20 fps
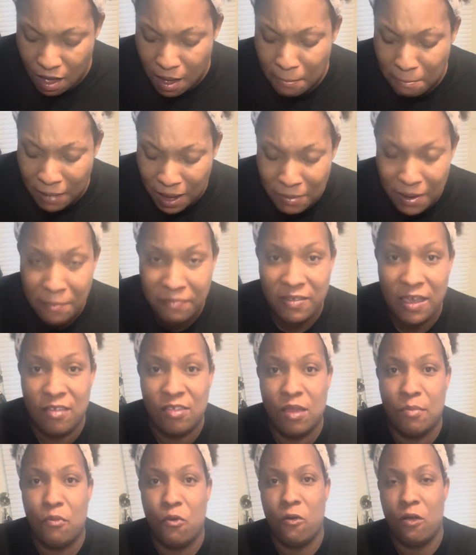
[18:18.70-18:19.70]
Maybe I'm
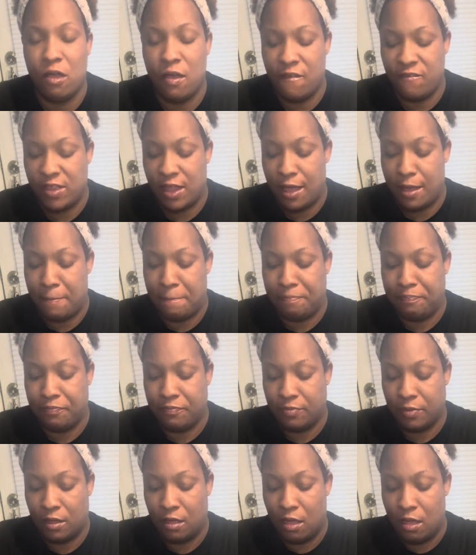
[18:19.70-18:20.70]
tasting more of that
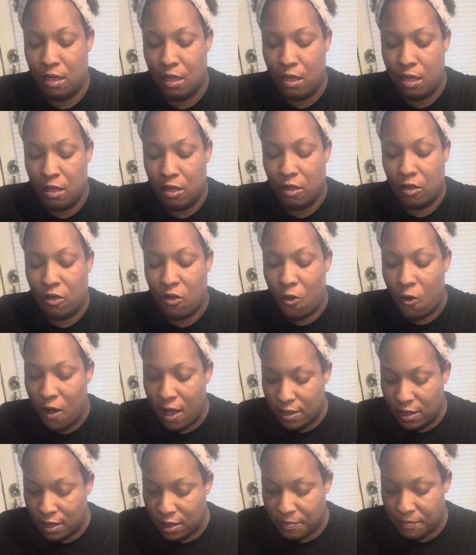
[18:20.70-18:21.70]

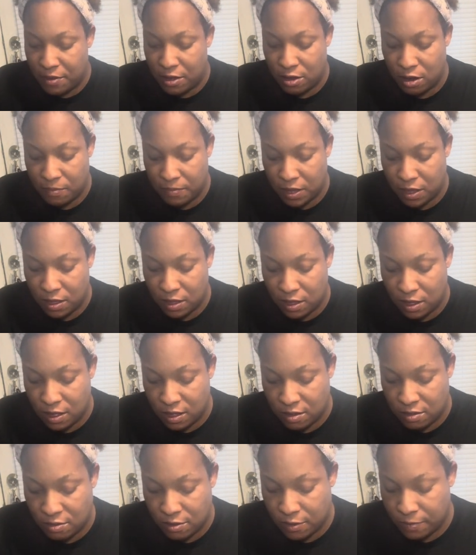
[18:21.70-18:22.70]
garlic butter
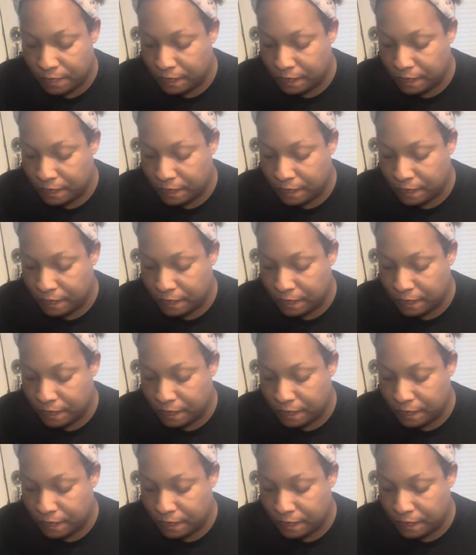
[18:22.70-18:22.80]
because